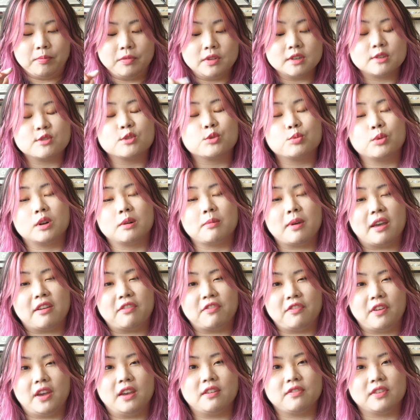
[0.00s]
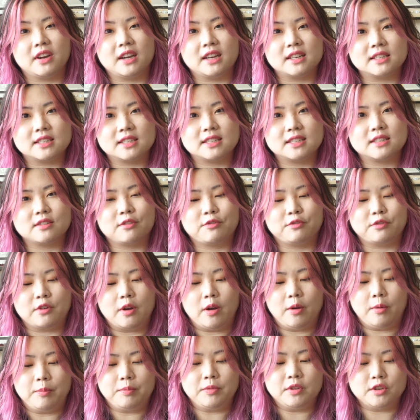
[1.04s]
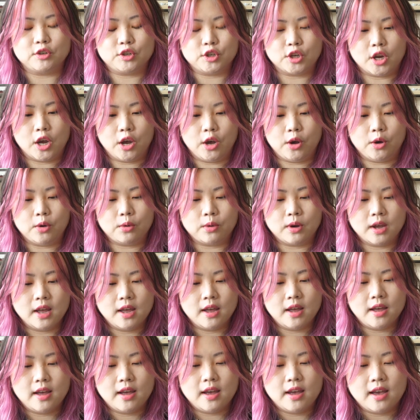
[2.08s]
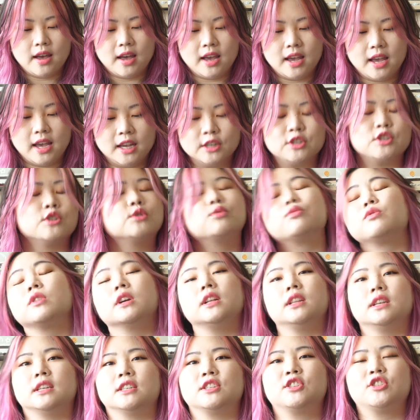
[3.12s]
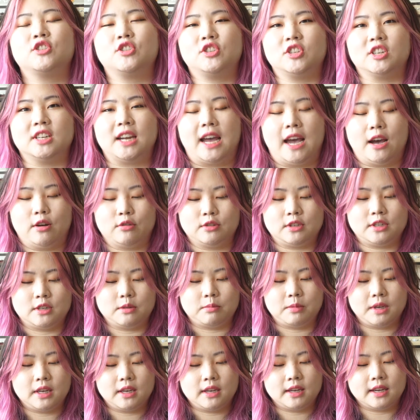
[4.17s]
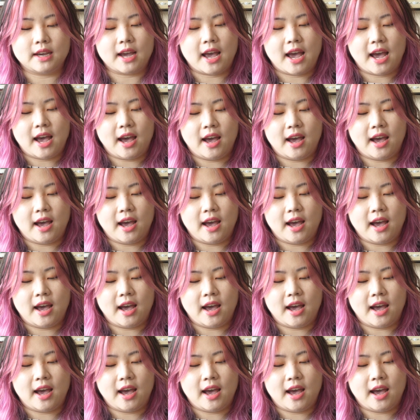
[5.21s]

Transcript: This is one of my favorites from the show. It just really stood out to me.